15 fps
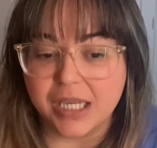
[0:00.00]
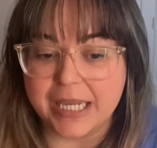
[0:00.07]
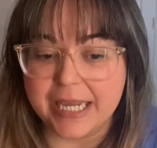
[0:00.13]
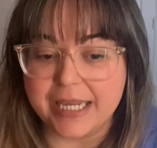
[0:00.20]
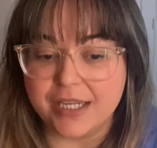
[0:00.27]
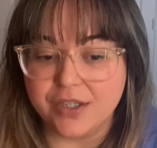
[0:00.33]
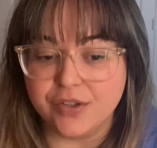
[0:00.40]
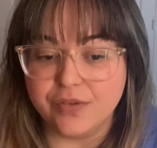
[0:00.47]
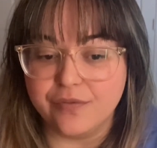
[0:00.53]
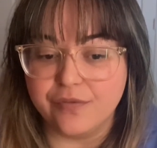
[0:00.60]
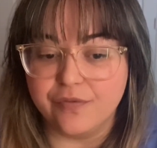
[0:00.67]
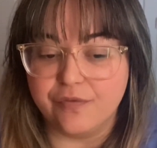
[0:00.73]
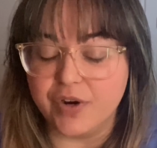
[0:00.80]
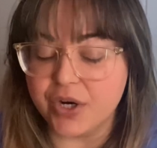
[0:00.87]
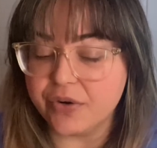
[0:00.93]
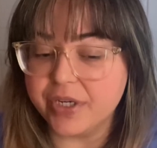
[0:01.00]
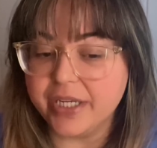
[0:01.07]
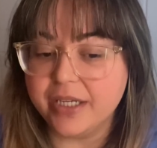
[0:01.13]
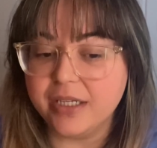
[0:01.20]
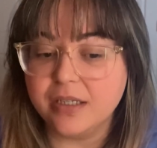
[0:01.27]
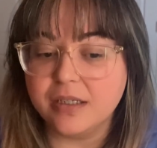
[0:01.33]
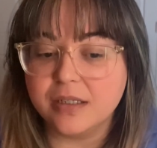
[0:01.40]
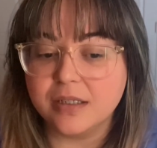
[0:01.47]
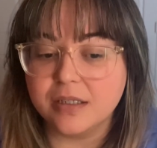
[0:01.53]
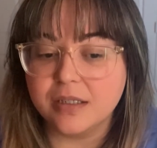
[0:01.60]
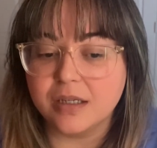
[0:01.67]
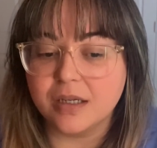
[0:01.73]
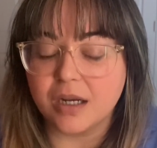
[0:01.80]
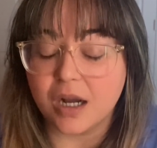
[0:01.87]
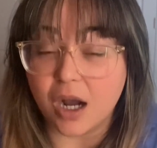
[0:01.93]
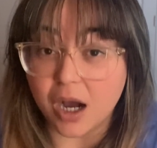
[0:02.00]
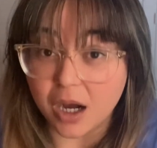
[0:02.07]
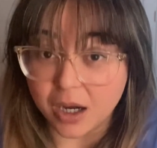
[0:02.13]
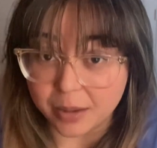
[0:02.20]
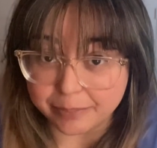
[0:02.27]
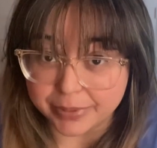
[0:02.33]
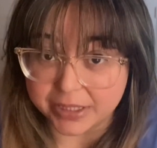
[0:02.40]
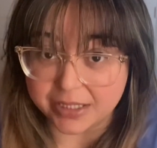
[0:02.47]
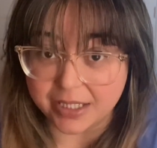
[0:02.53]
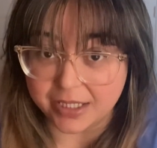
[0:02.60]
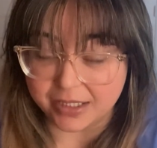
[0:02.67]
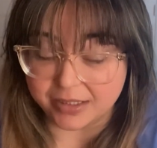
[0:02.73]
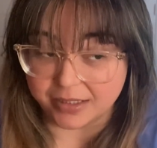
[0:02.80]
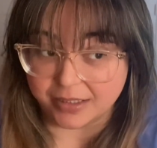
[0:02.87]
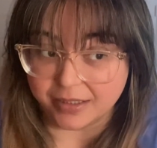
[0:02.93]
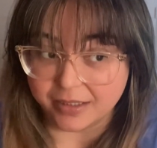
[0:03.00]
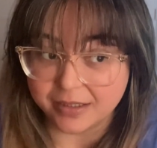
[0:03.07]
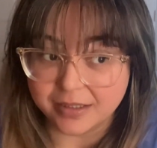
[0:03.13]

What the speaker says: a very complicated